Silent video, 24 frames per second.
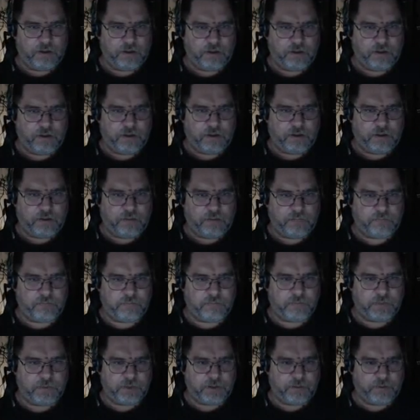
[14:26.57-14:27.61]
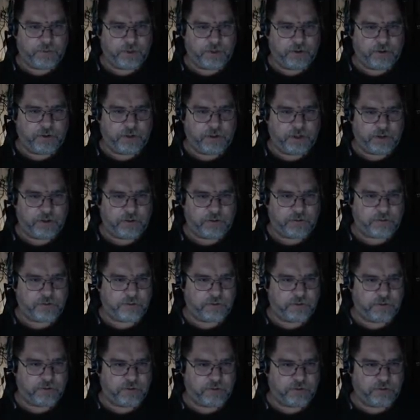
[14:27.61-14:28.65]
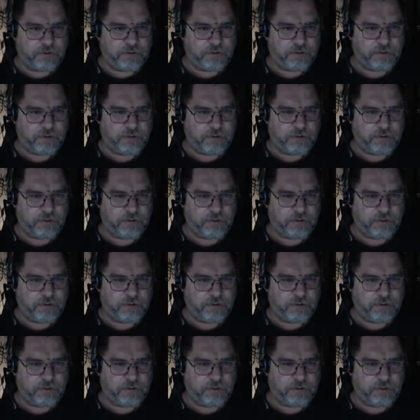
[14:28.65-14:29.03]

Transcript: Um, get our player character